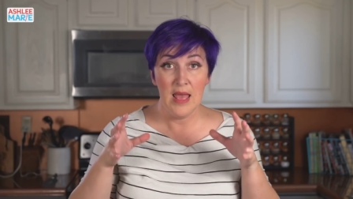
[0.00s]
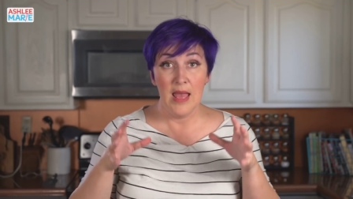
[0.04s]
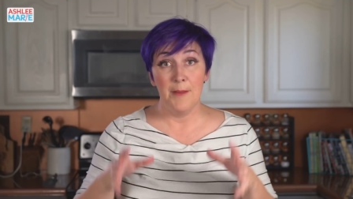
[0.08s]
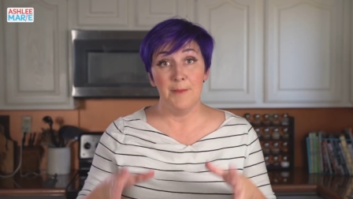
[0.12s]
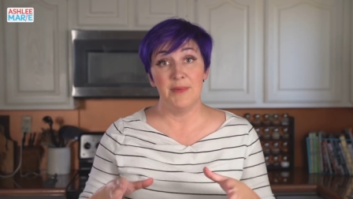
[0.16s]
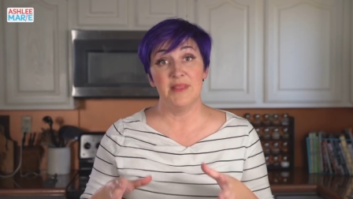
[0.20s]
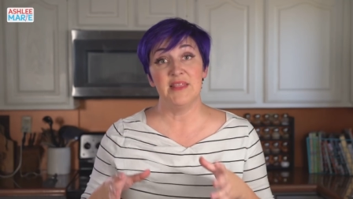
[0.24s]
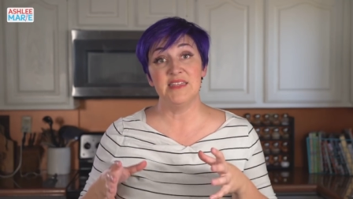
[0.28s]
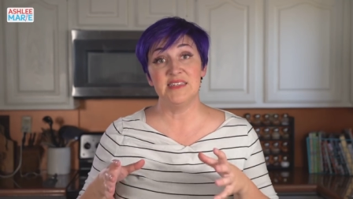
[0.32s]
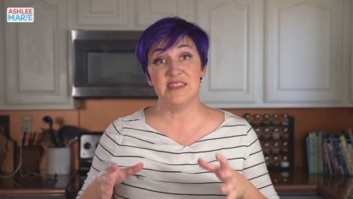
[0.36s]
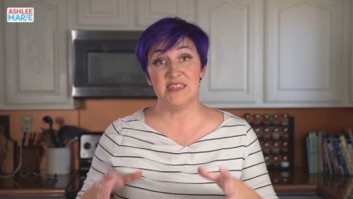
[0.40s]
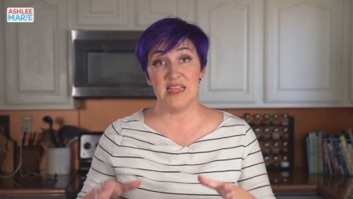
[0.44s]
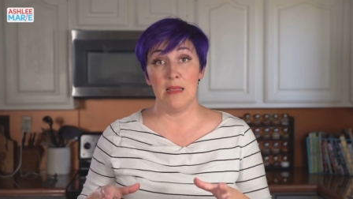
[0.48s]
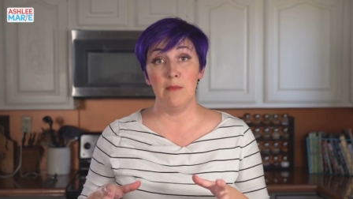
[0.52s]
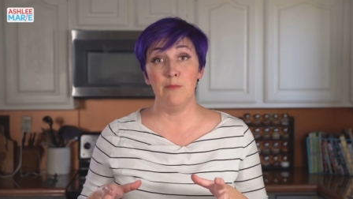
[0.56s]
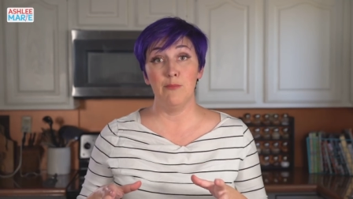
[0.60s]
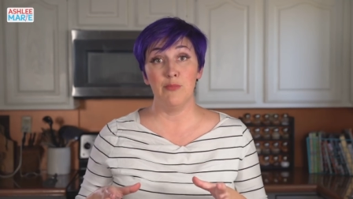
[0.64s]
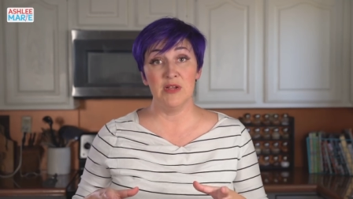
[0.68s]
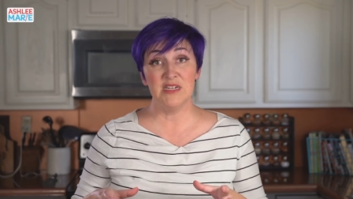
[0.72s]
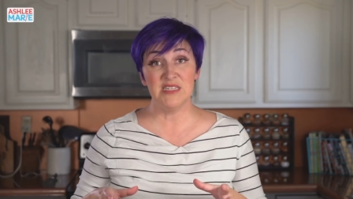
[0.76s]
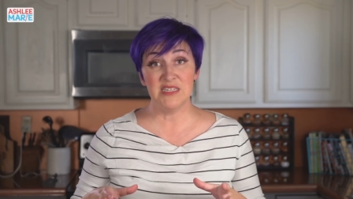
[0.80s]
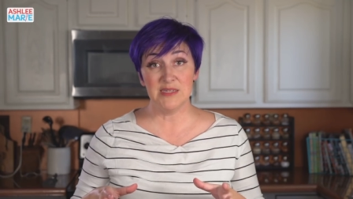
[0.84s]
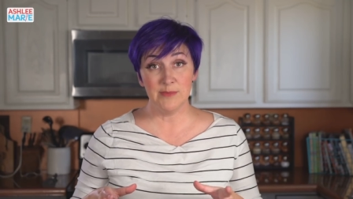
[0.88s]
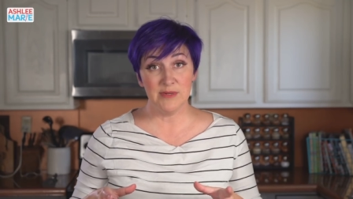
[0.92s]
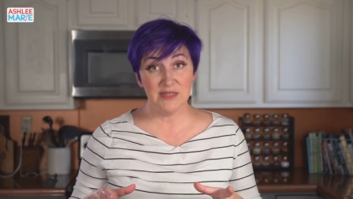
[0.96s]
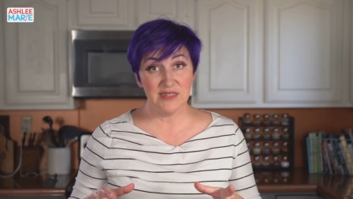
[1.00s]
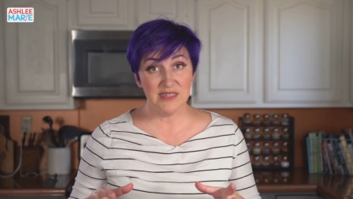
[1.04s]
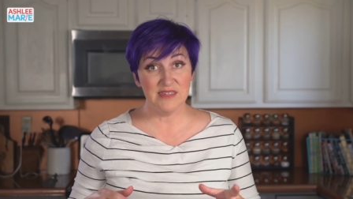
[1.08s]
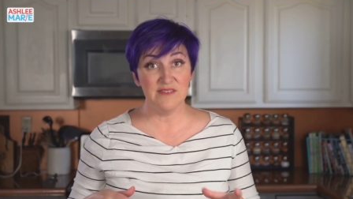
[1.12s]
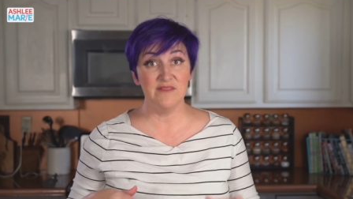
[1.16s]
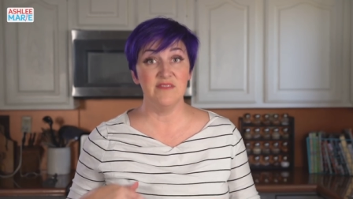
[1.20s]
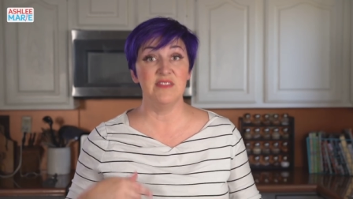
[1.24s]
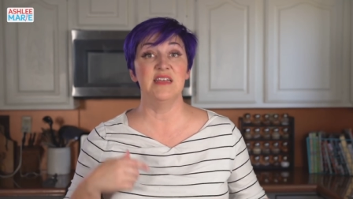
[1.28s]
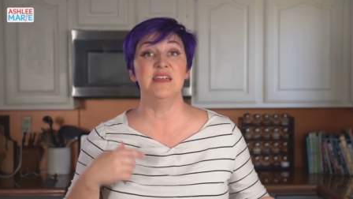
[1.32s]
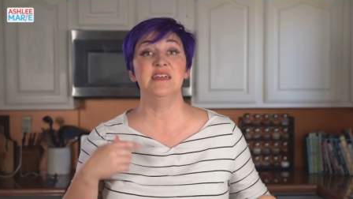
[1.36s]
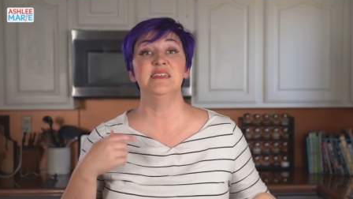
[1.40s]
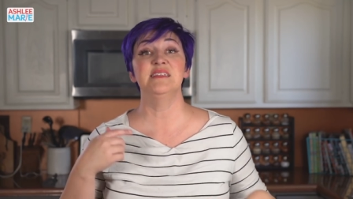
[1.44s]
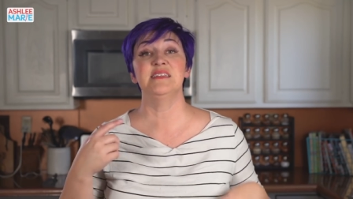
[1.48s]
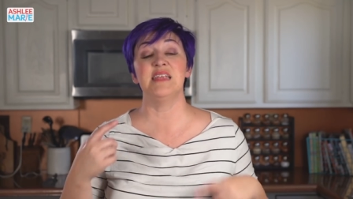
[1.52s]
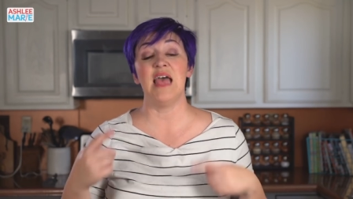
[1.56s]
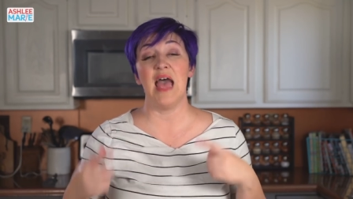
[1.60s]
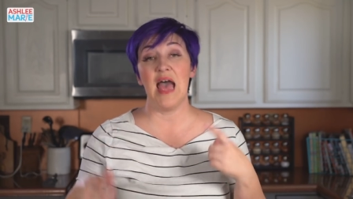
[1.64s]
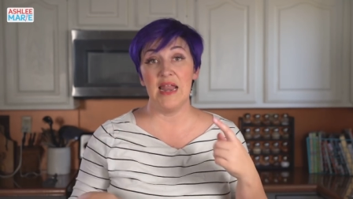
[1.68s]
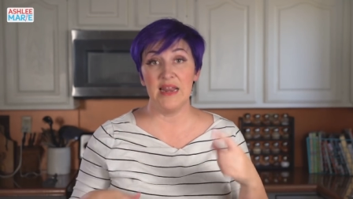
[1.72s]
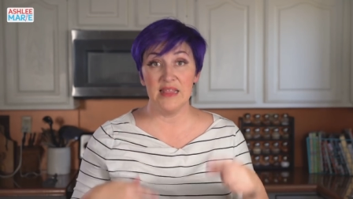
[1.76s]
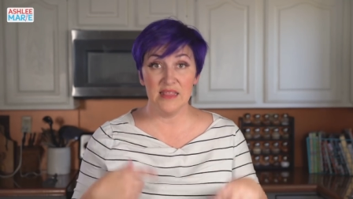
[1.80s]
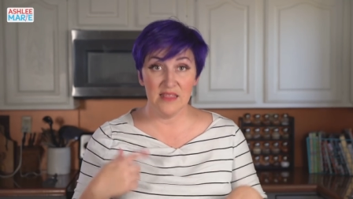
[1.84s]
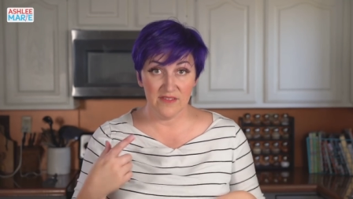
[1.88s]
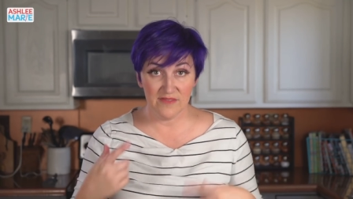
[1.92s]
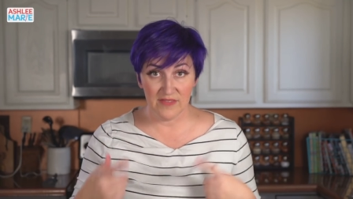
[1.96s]
but the same principles of this,
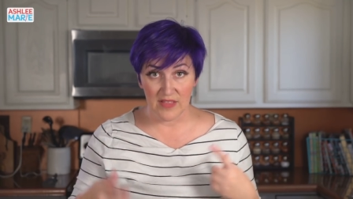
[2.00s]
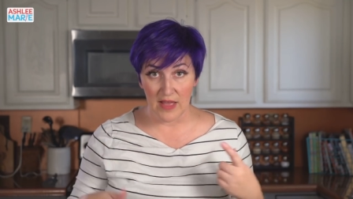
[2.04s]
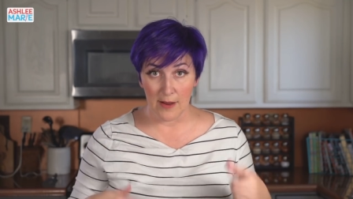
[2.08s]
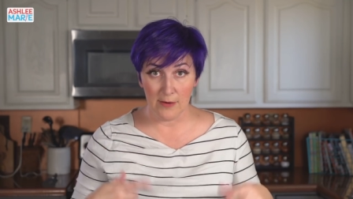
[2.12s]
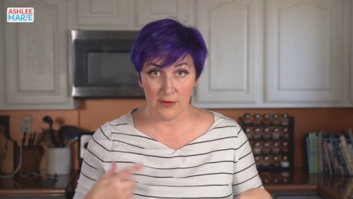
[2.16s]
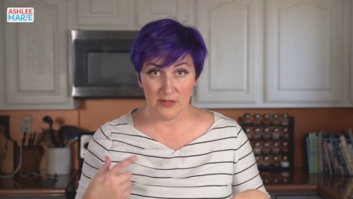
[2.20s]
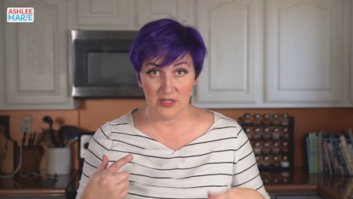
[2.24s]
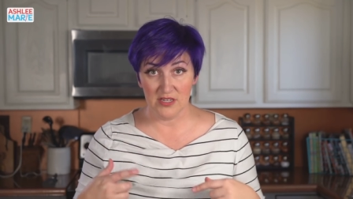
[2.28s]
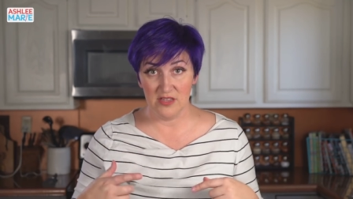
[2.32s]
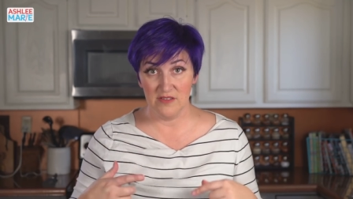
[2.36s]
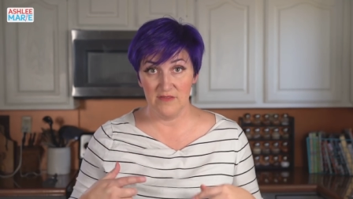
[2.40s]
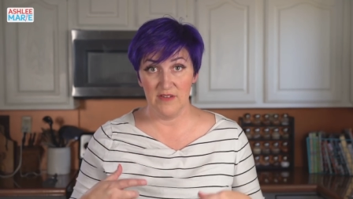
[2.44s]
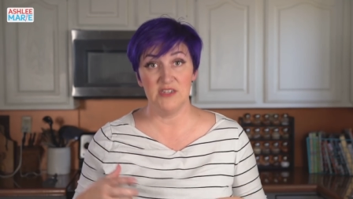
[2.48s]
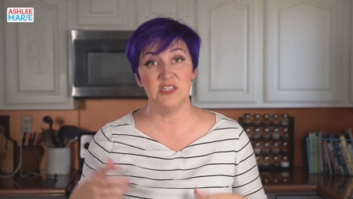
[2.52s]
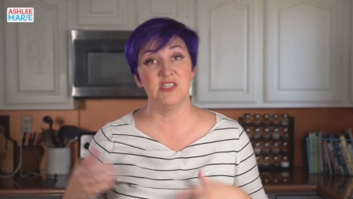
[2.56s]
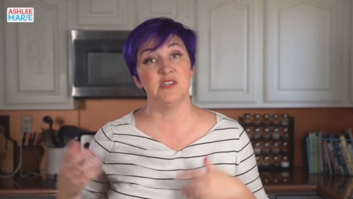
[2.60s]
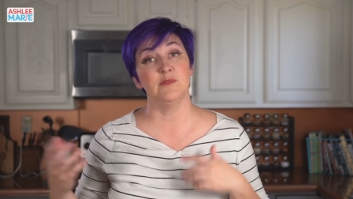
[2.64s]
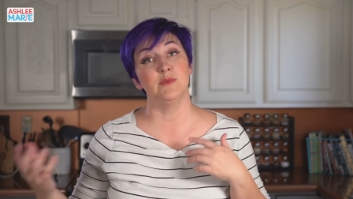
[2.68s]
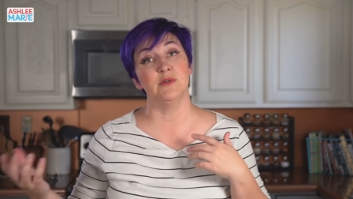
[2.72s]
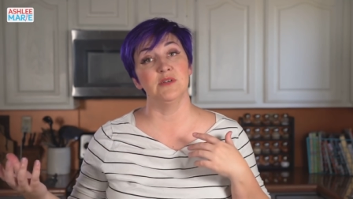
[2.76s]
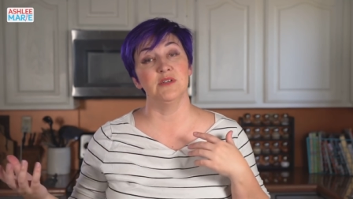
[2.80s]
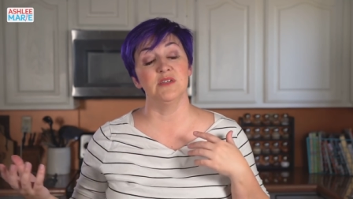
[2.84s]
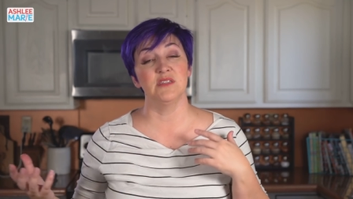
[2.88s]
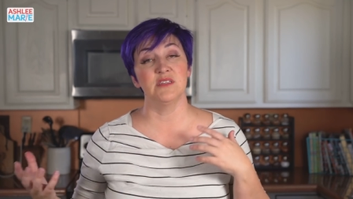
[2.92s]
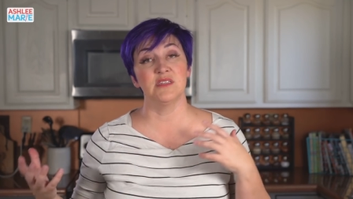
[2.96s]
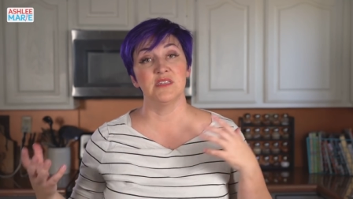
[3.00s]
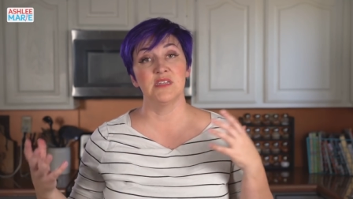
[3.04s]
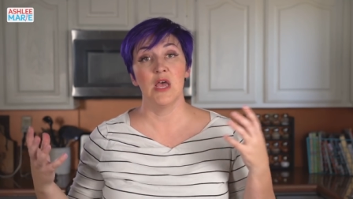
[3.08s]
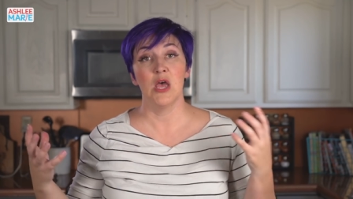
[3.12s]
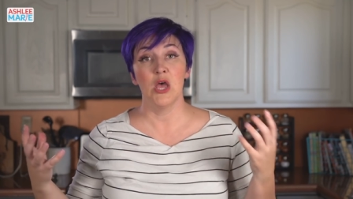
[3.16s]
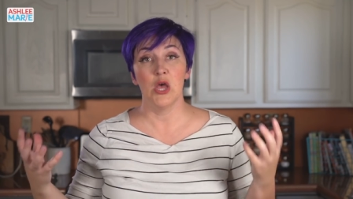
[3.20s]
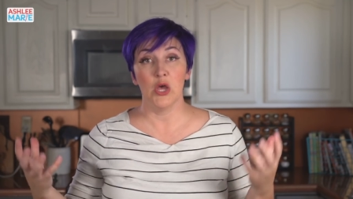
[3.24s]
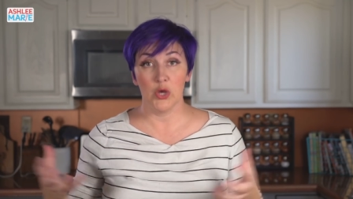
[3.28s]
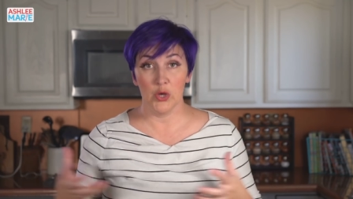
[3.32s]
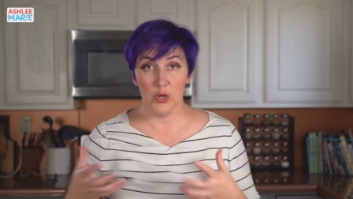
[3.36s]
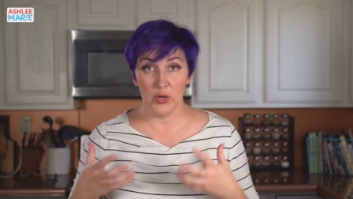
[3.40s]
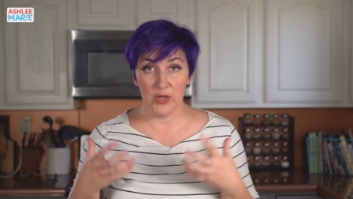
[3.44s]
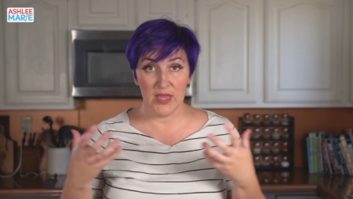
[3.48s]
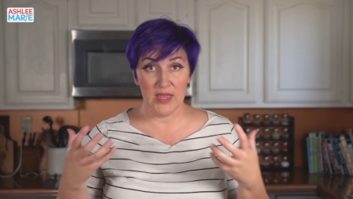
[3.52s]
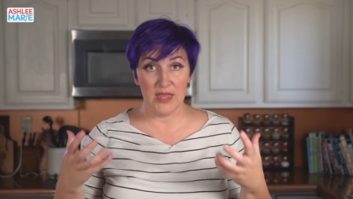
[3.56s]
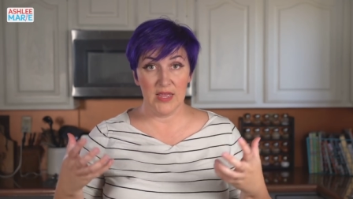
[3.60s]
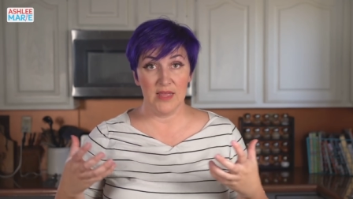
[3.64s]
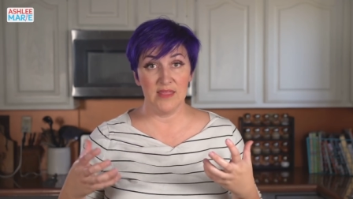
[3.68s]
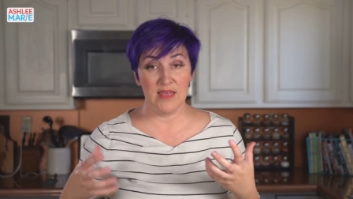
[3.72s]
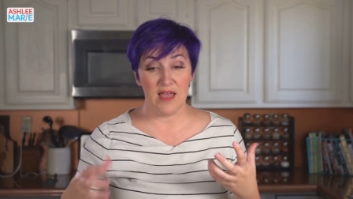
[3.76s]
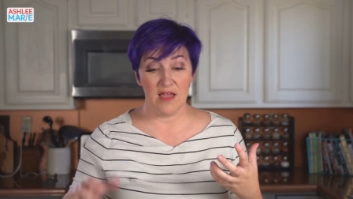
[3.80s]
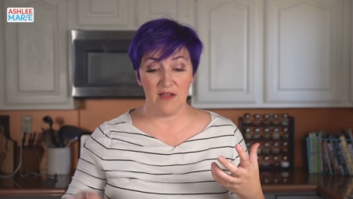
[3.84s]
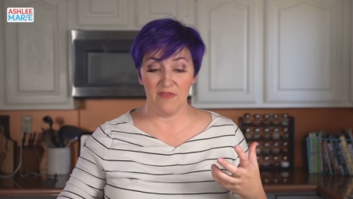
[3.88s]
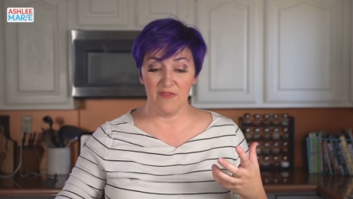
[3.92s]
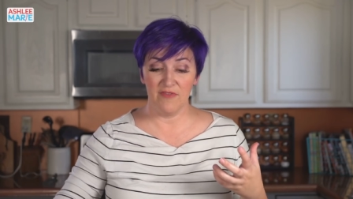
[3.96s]
adding the flours to the vegetables, cooking
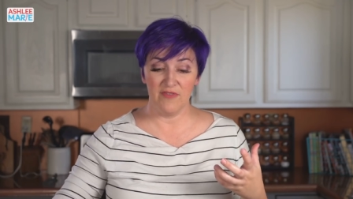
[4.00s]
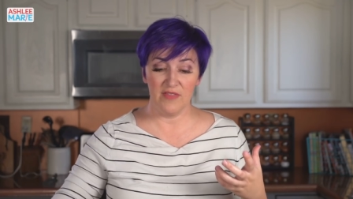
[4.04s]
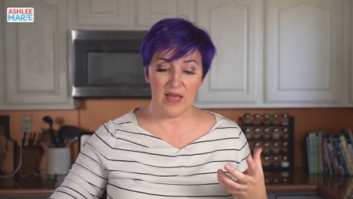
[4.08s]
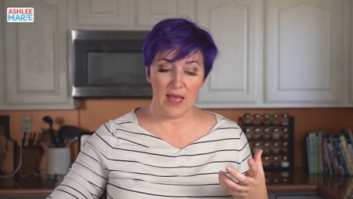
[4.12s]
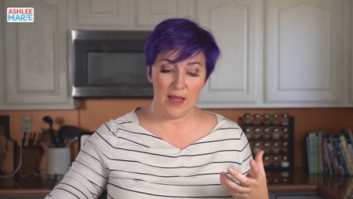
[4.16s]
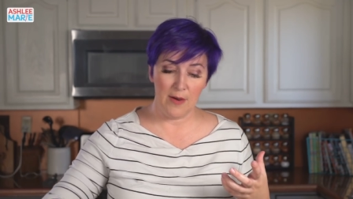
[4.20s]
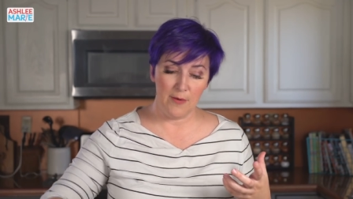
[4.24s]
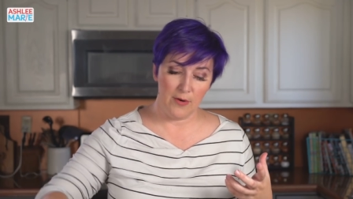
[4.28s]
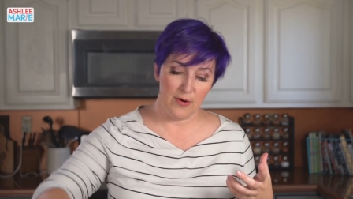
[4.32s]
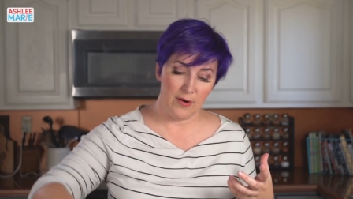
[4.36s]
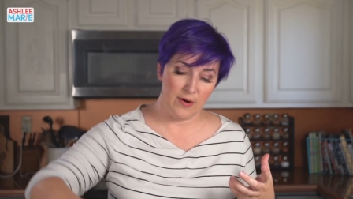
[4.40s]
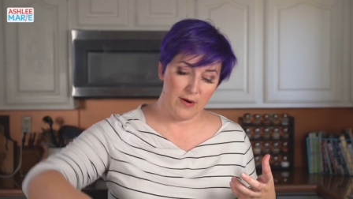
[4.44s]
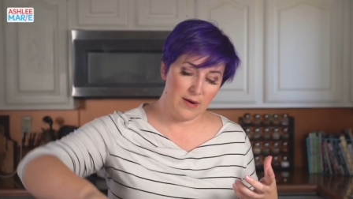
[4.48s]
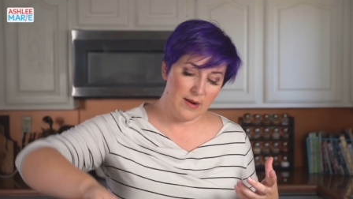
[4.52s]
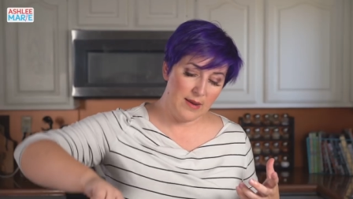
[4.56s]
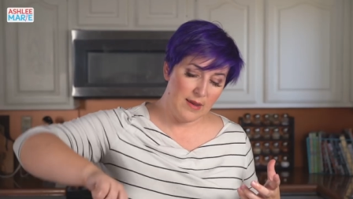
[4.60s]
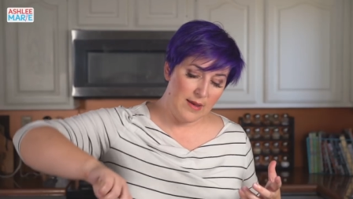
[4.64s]
that flour,